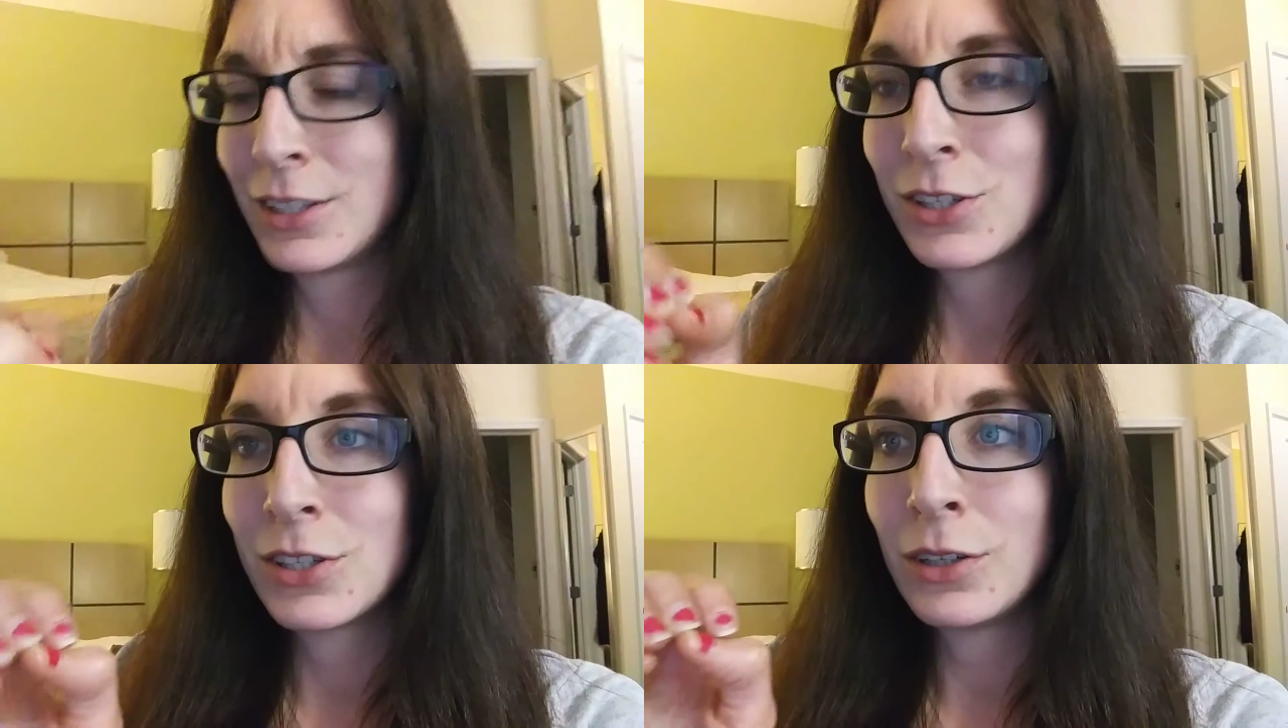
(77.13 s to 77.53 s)

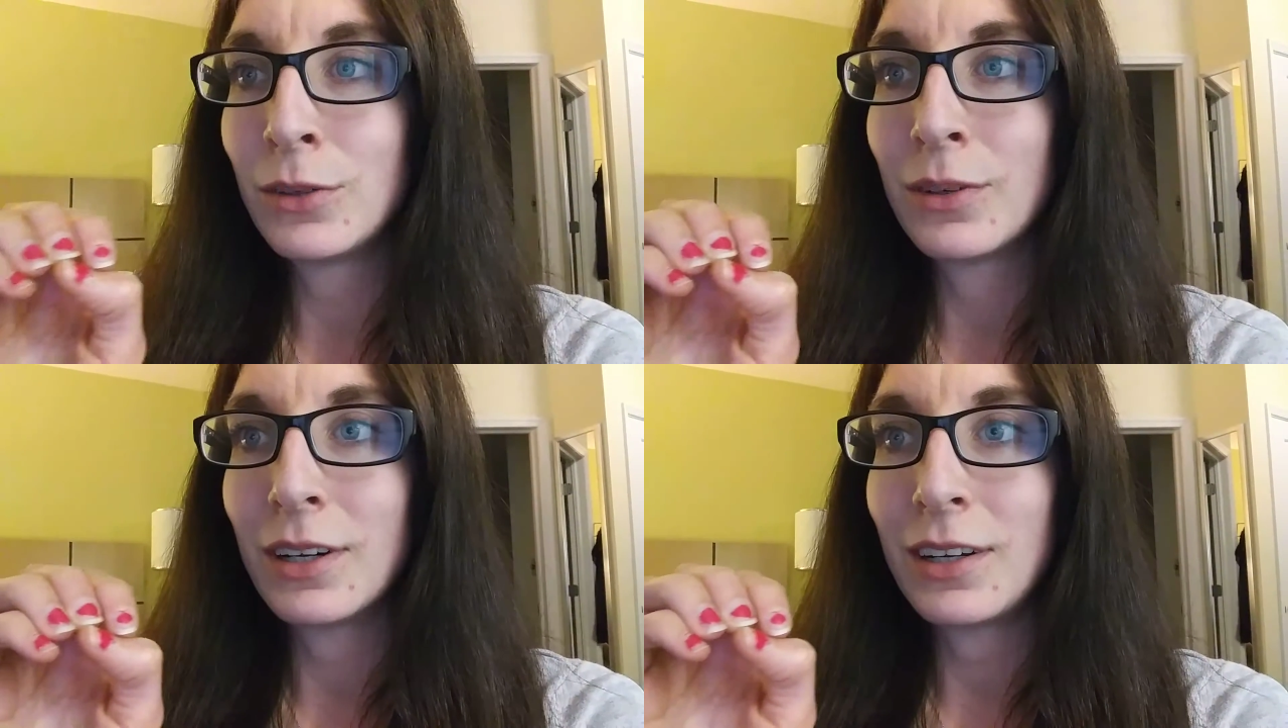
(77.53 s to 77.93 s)

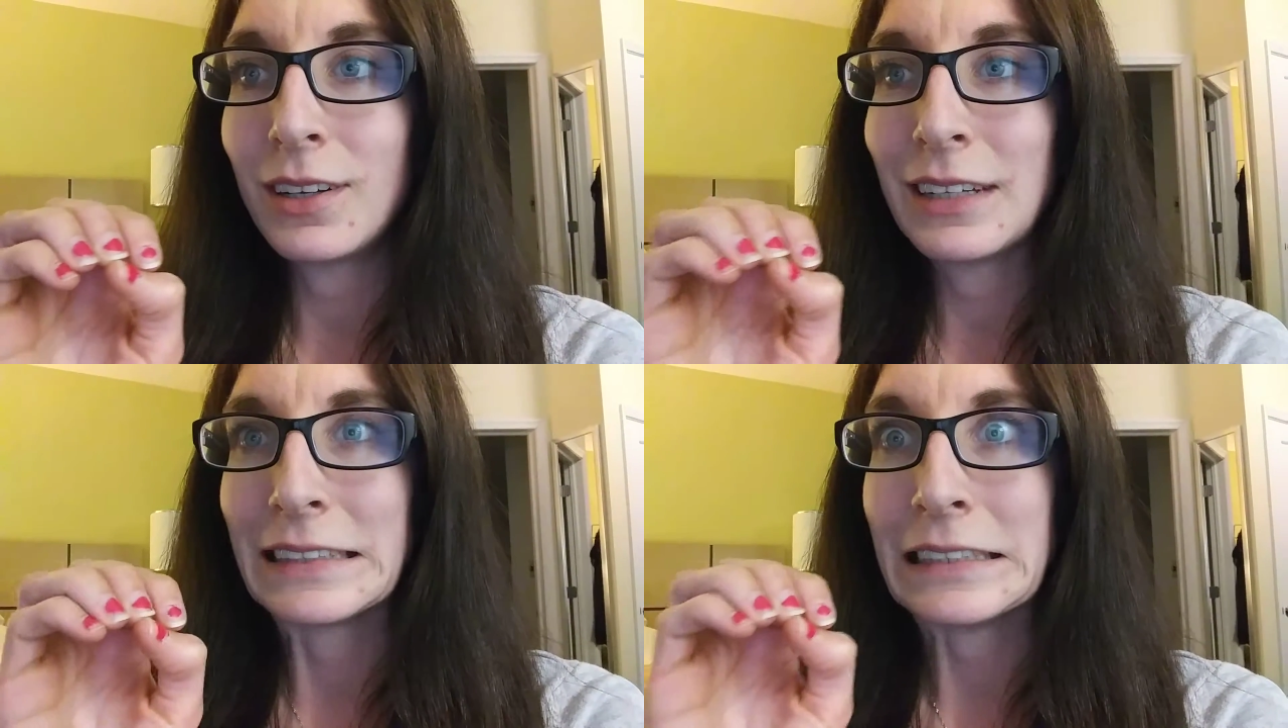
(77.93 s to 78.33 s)
So
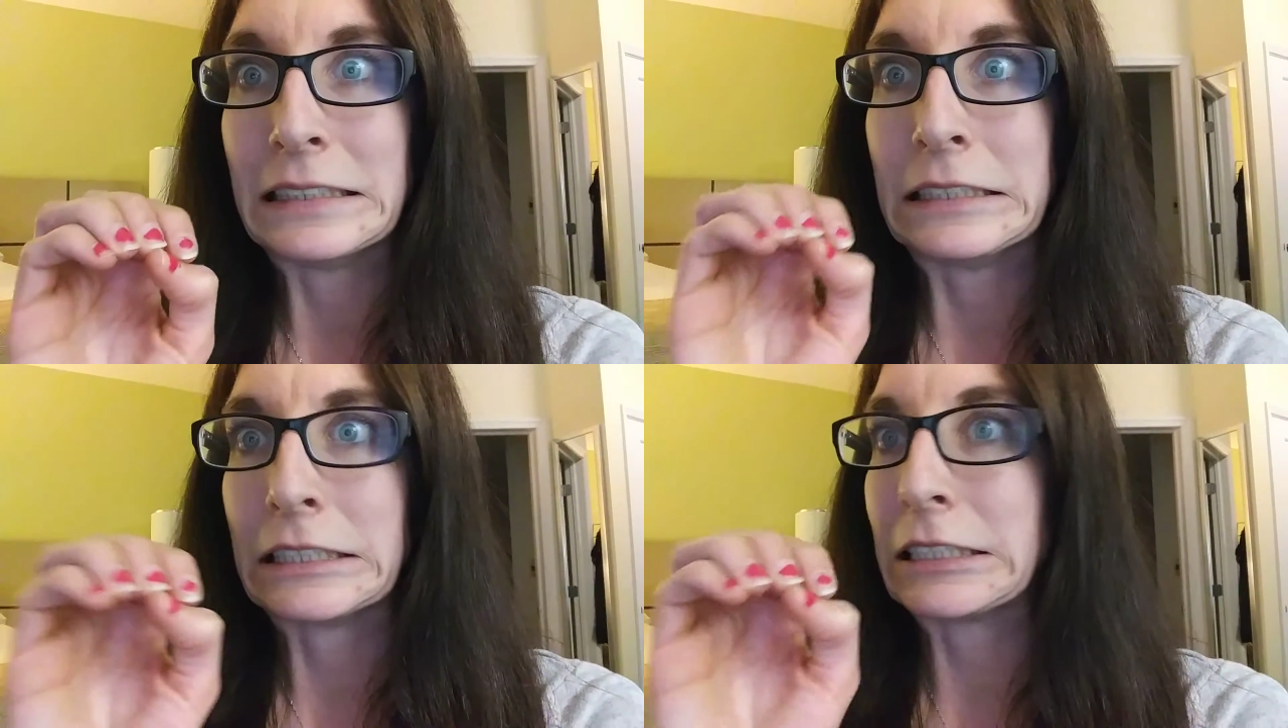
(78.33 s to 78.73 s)
I
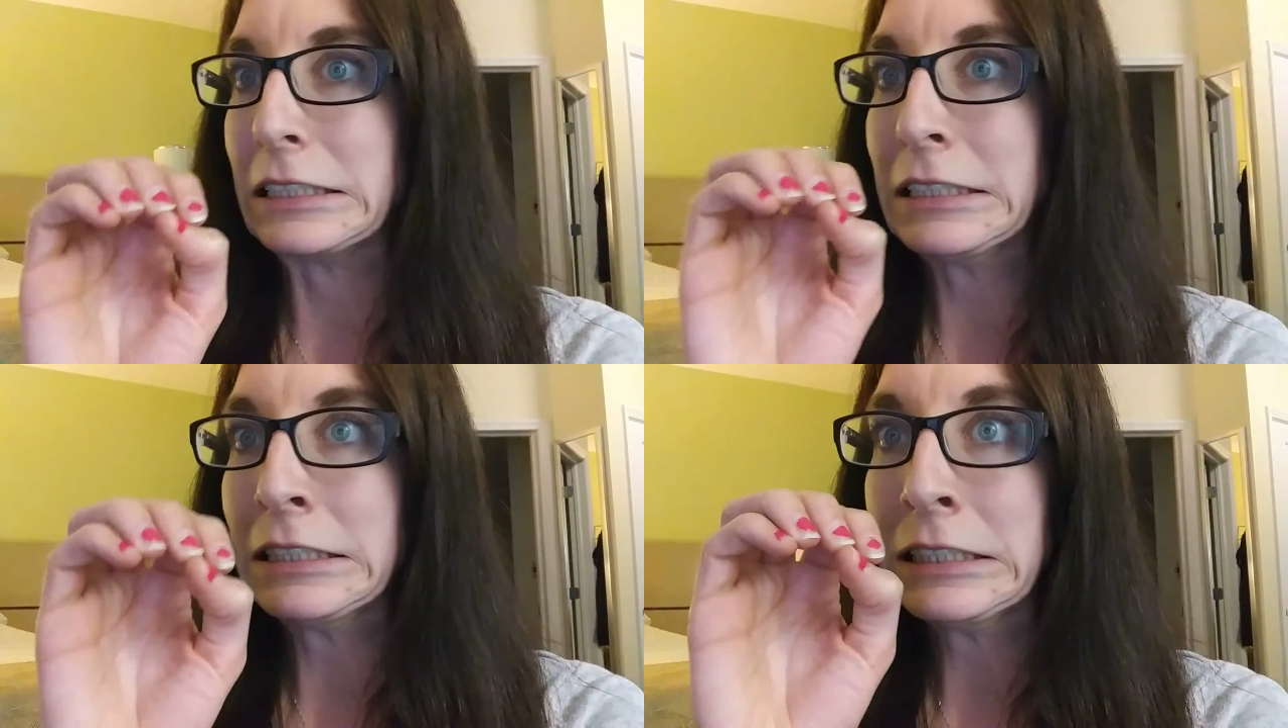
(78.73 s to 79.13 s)
just,
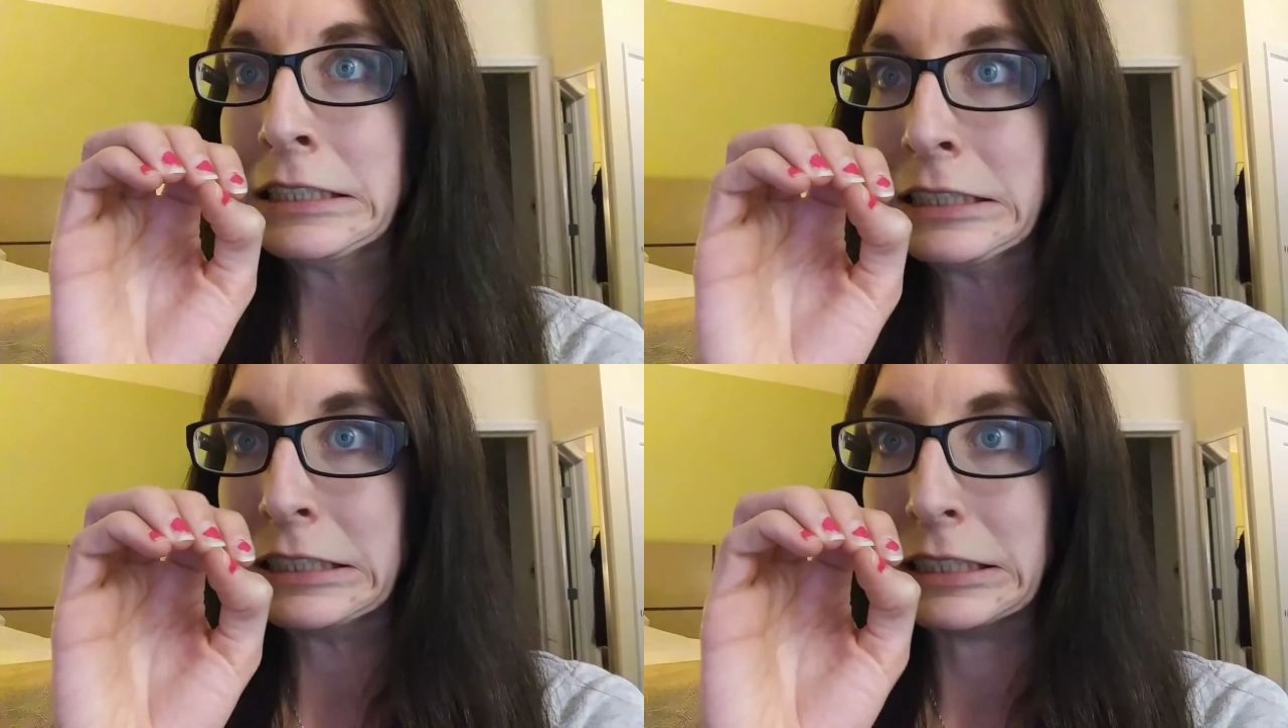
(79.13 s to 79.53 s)

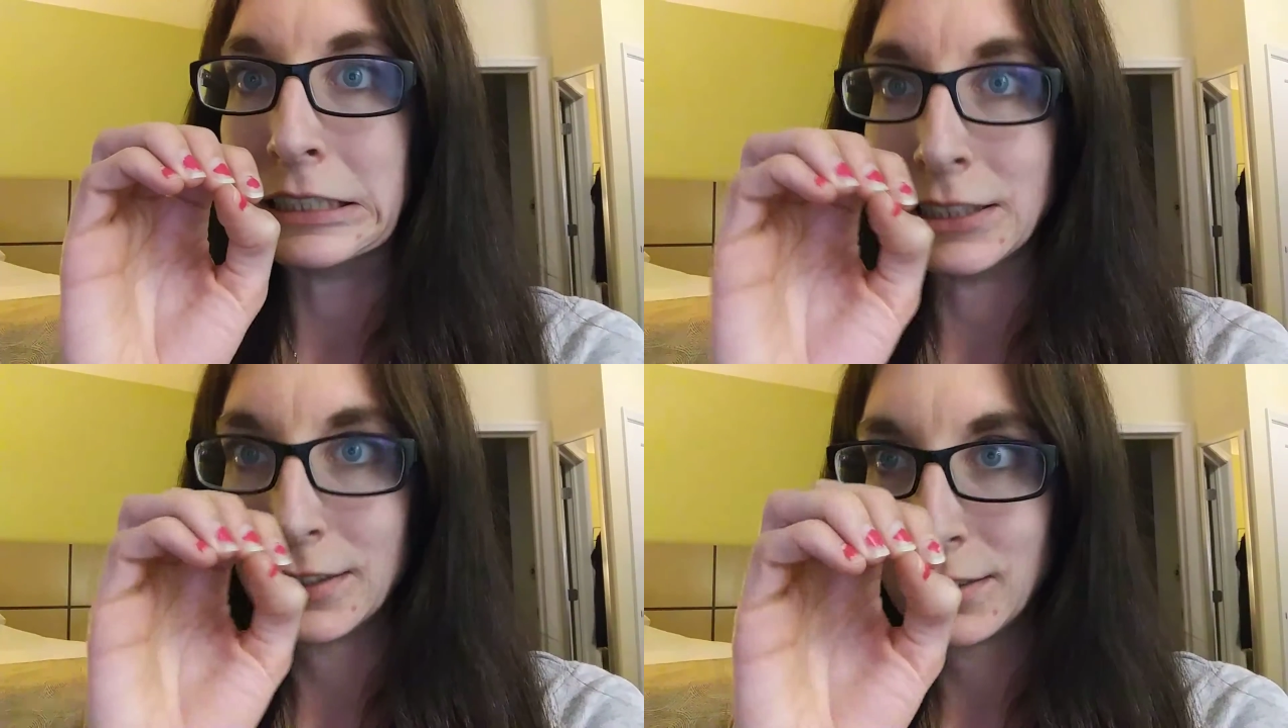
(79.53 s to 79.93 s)
But